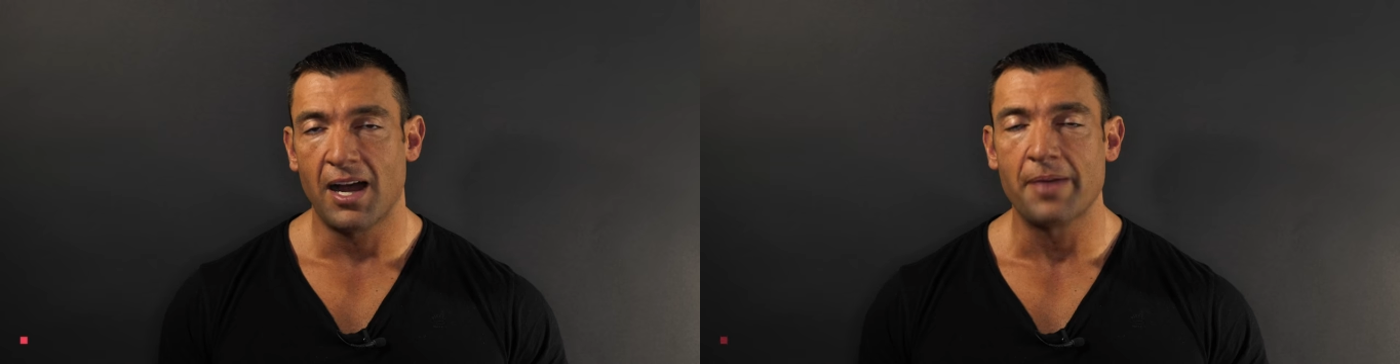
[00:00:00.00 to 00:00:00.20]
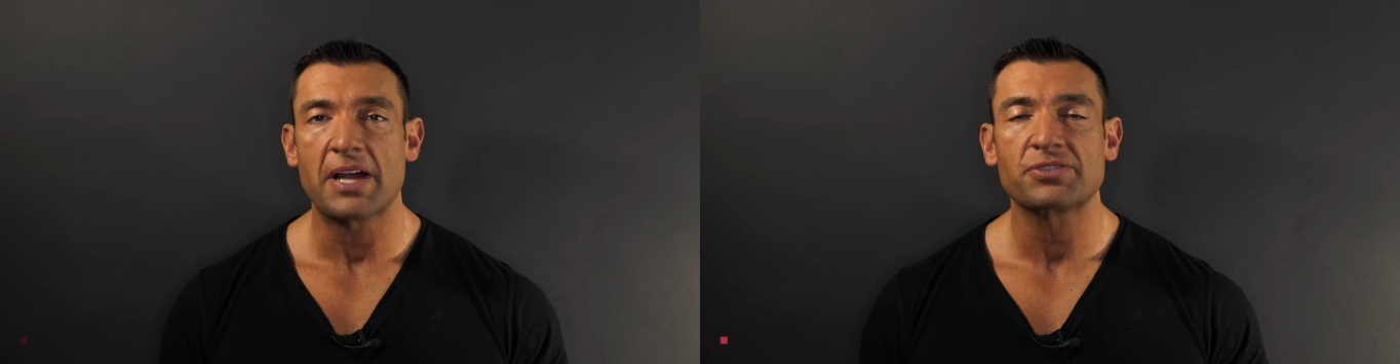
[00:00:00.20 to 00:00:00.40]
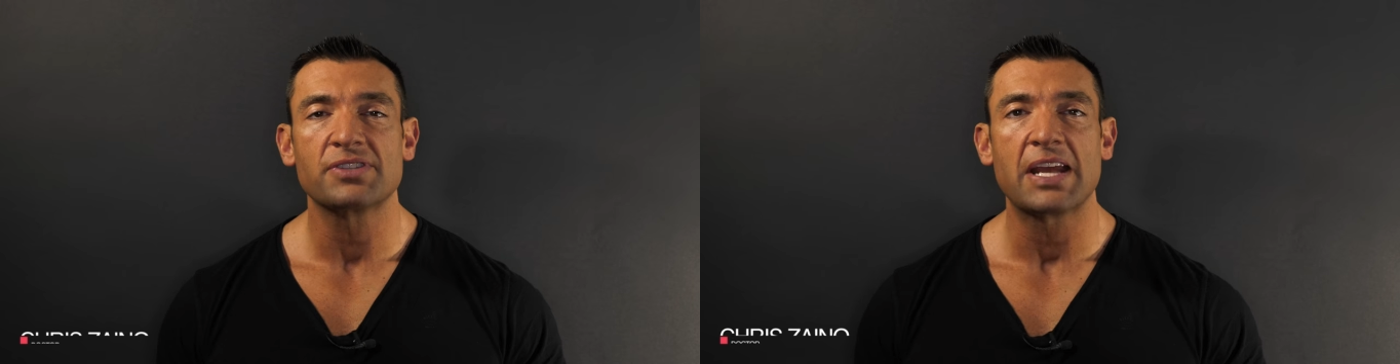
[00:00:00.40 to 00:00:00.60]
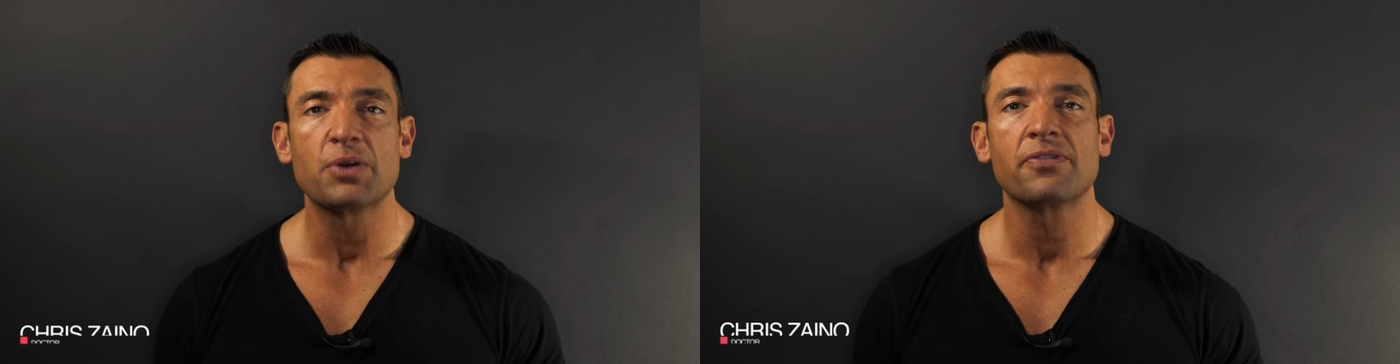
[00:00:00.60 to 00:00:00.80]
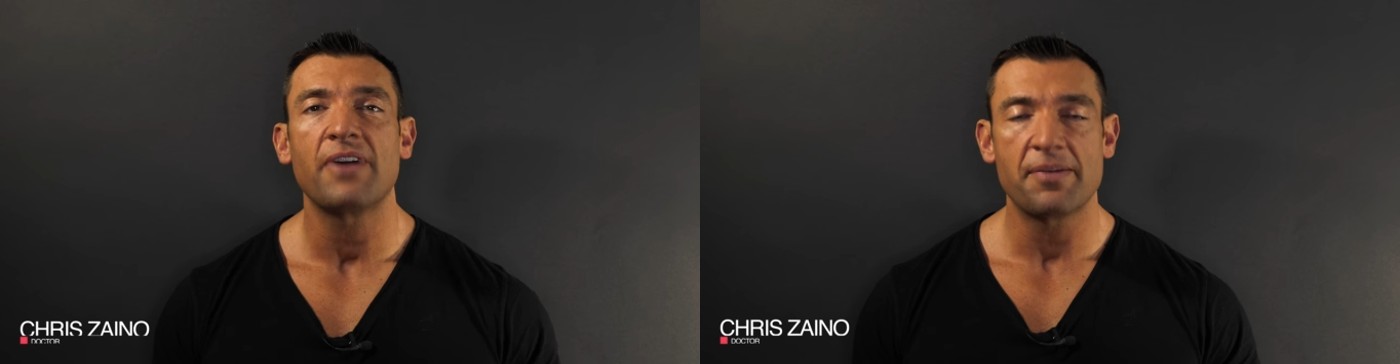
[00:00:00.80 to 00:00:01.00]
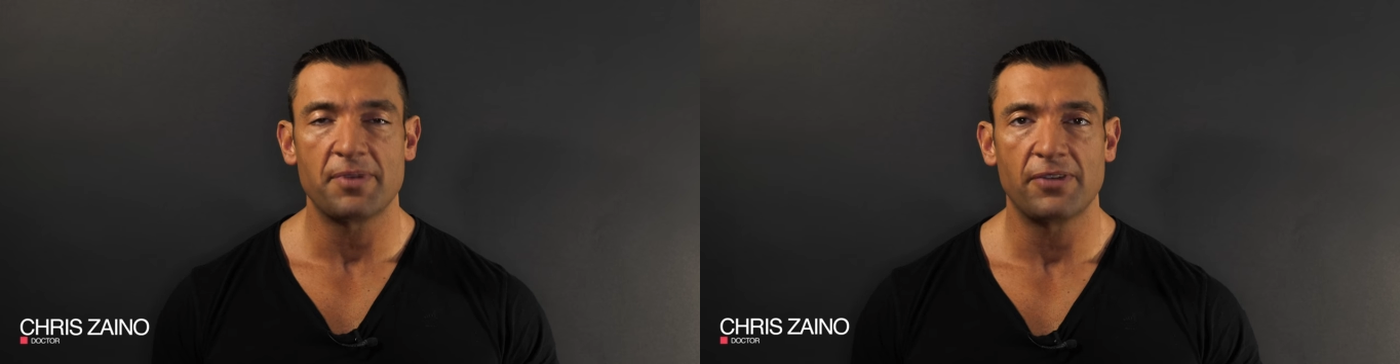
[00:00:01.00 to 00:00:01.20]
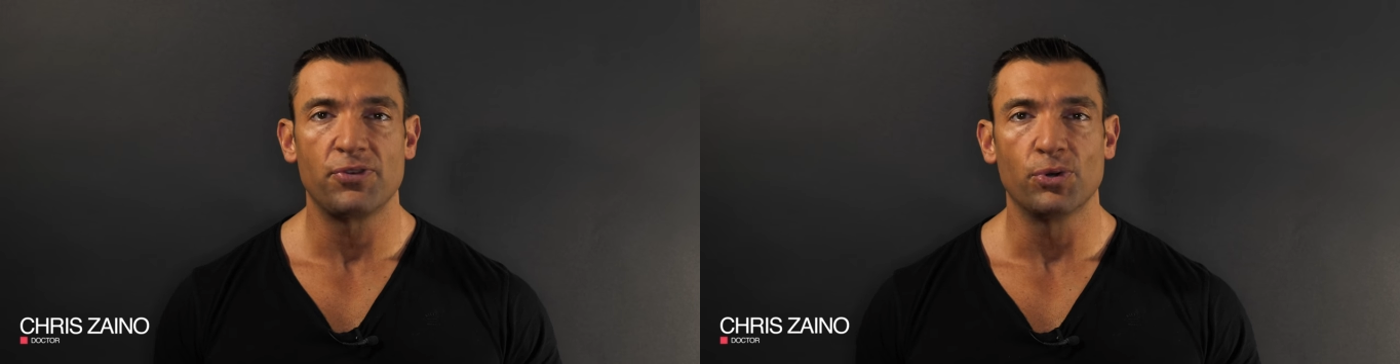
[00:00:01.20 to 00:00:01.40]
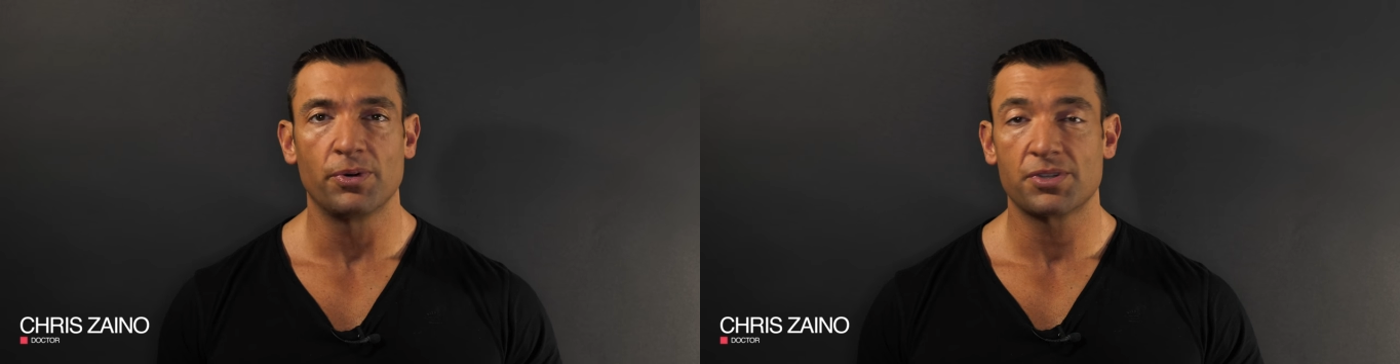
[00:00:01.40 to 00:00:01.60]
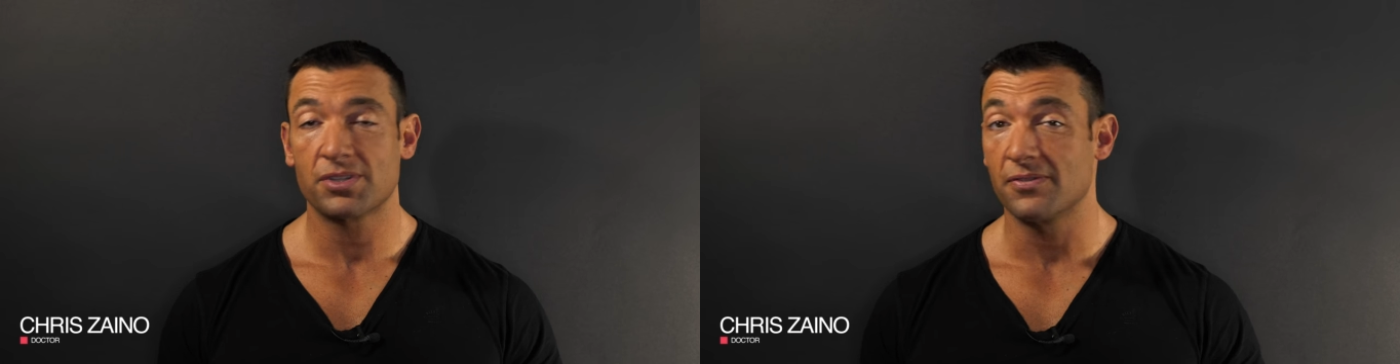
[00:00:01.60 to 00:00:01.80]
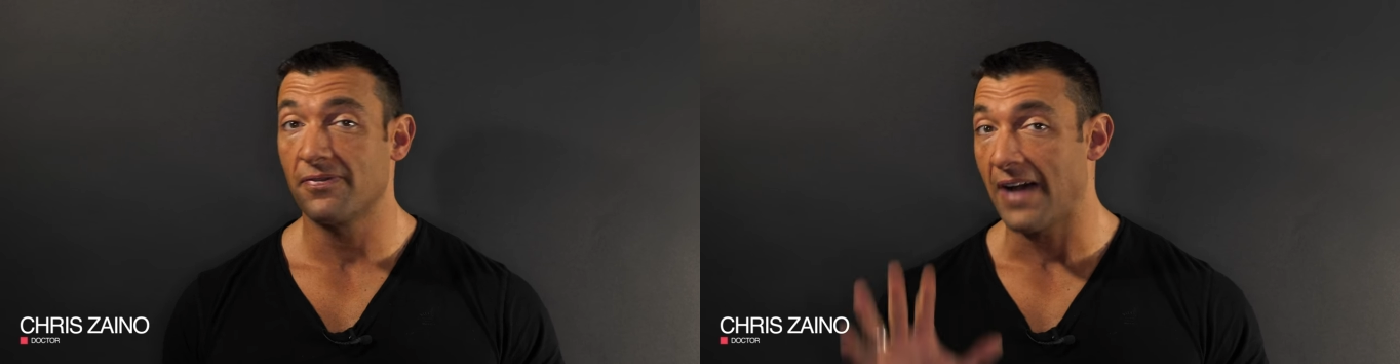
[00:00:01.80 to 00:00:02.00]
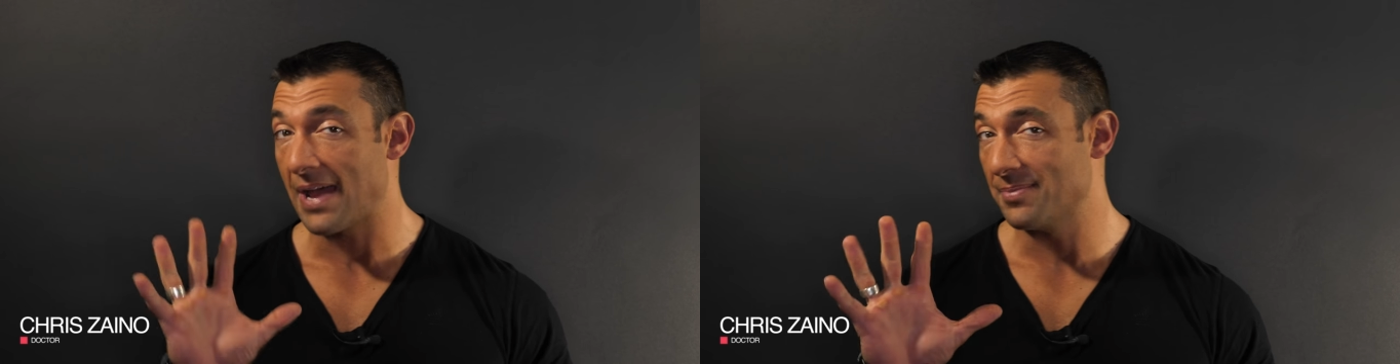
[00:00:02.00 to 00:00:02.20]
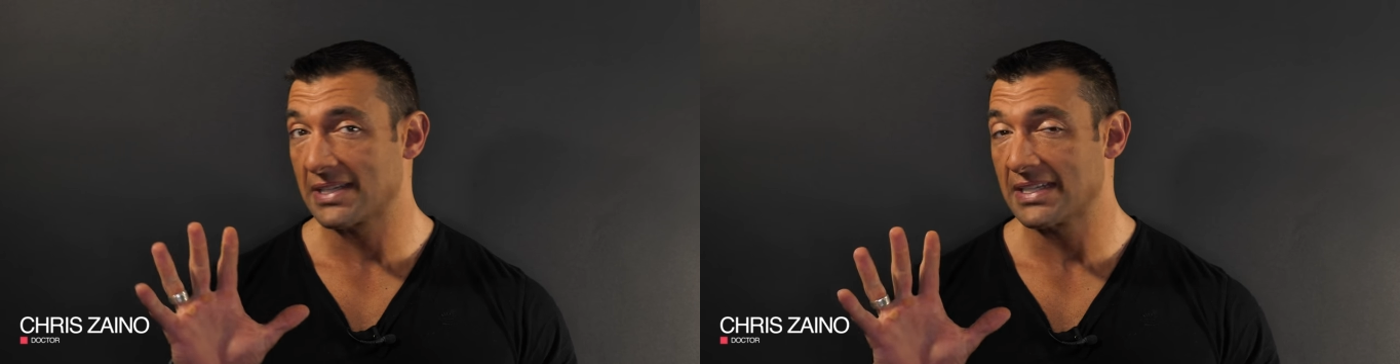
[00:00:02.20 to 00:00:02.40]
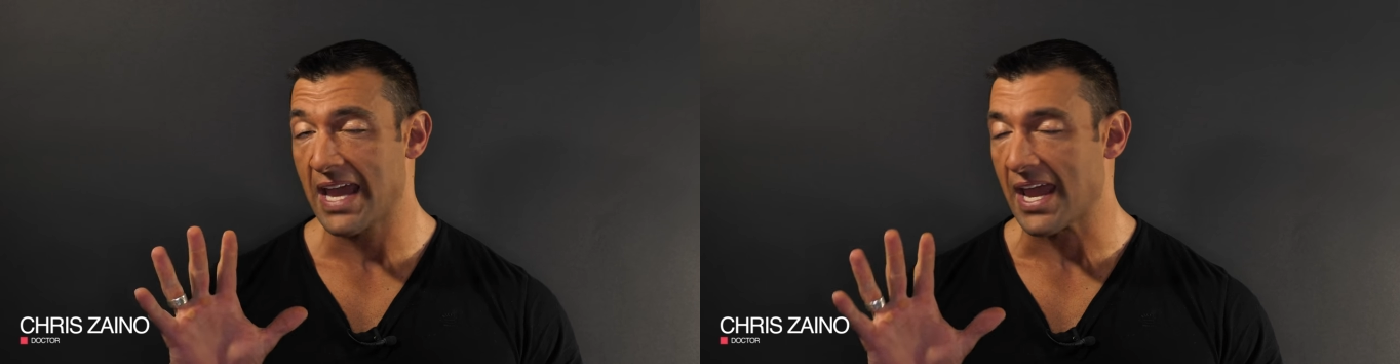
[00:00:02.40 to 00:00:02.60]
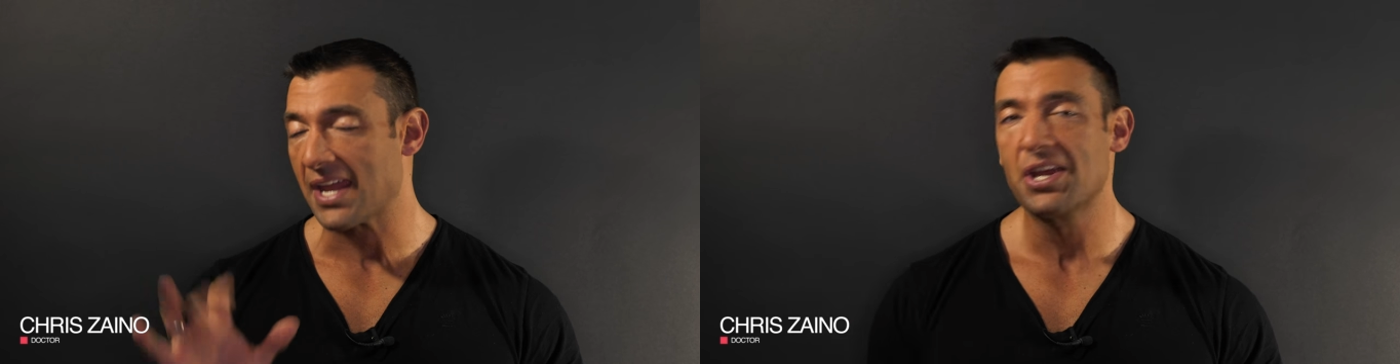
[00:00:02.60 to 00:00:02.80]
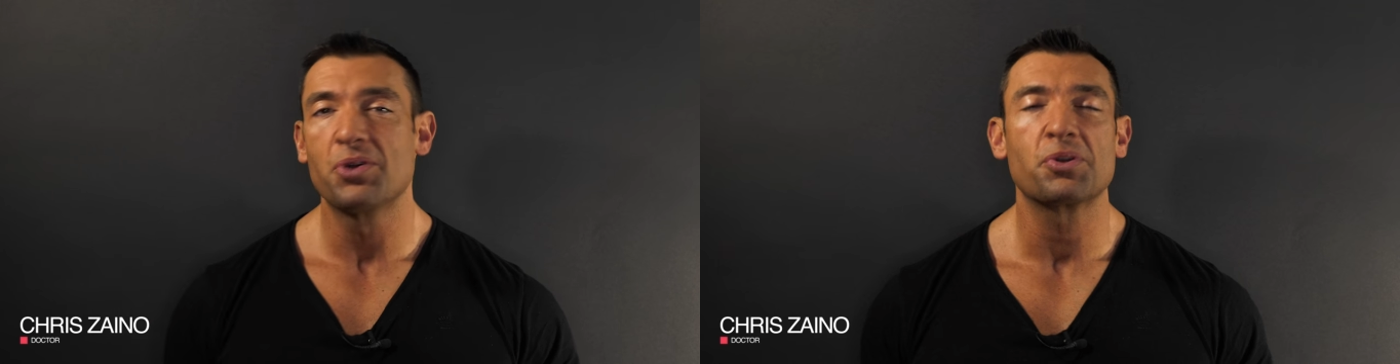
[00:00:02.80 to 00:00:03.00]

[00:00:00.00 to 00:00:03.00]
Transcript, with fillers: I'm Dr. Zaino with 5 Minute Fuel, which is in 5 minutes a day.